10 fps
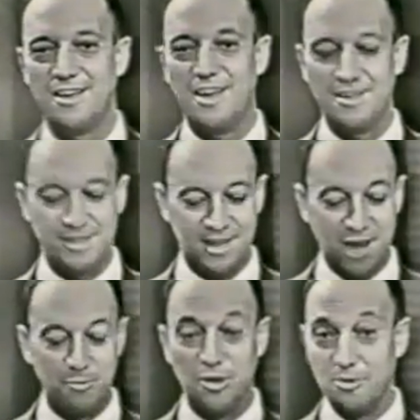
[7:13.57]
Now, the
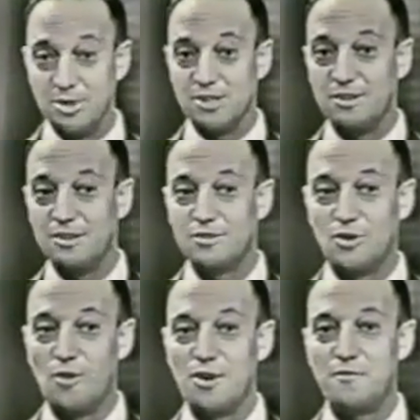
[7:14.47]
cowboy was a
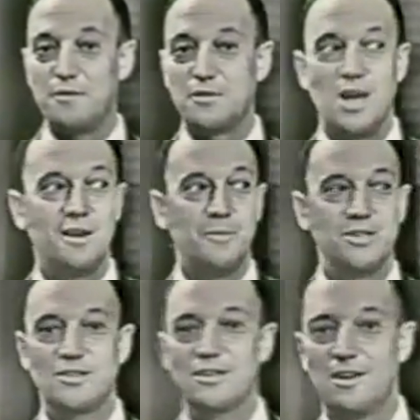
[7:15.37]
Tory fifth
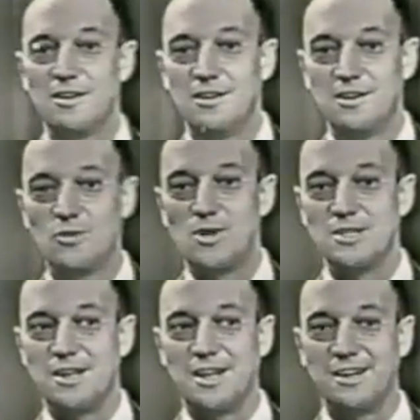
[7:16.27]
columnist, a
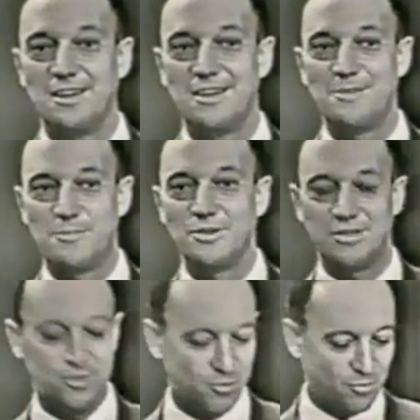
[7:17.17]
quisling, a
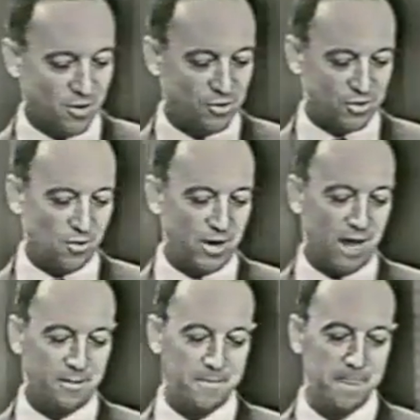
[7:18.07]
person who sold
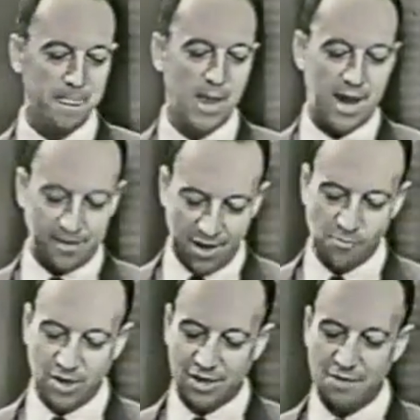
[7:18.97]
out. And then
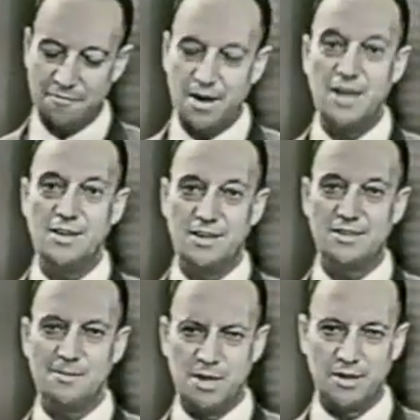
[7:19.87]
one can find
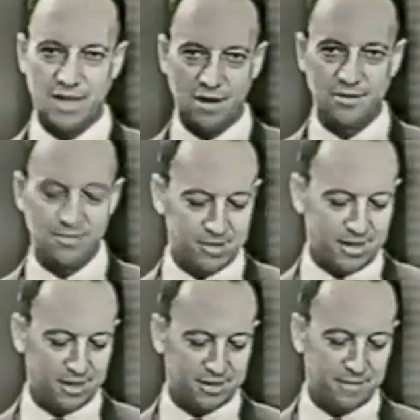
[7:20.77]
some other
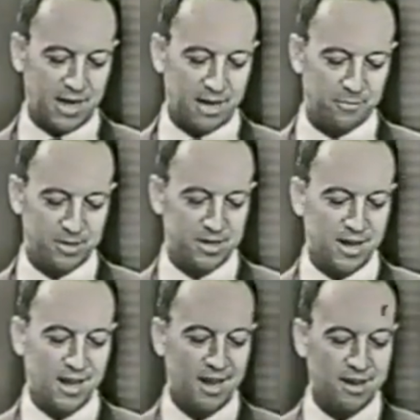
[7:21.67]
characteristics of the language.
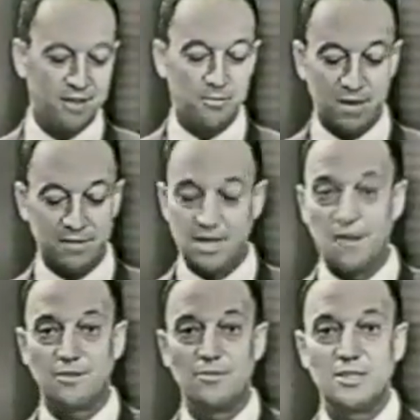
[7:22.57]
Another one of the
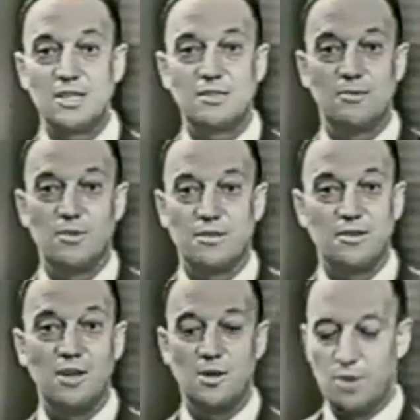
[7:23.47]
characteristics that we're
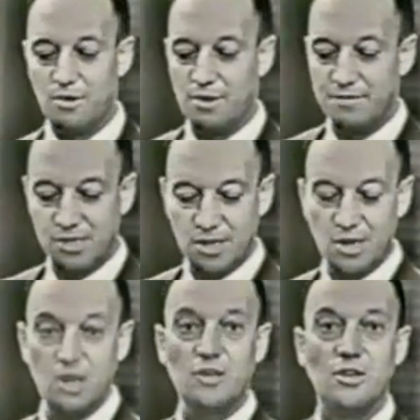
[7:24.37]
thoroughly aware of is the
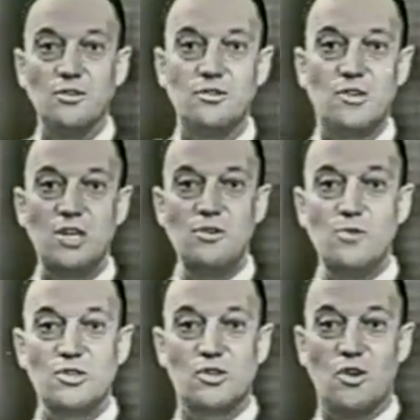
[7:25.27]

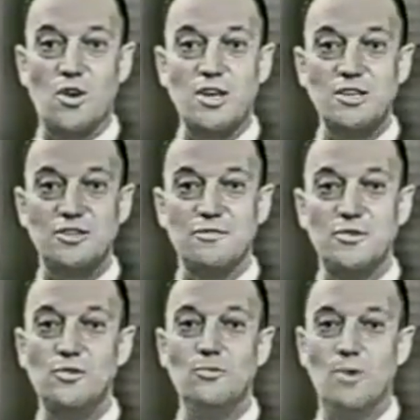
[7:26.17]
continuous coinage of
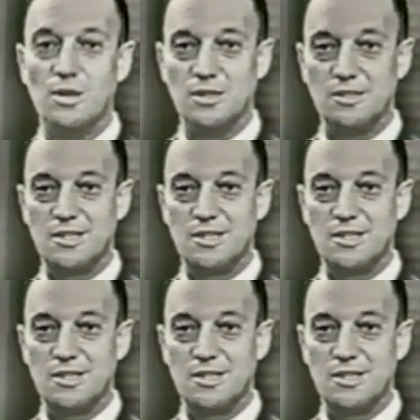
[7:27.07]
new words.